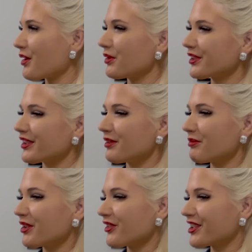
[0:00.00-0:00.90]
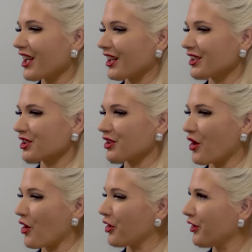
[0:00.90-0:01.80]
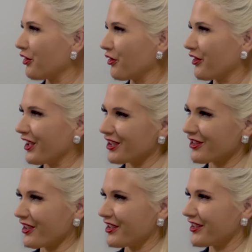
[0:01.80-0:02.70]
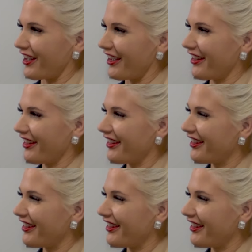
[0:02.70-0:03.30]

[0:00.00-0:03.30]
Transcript: Was it a bit of a challenge to hone in on these three today?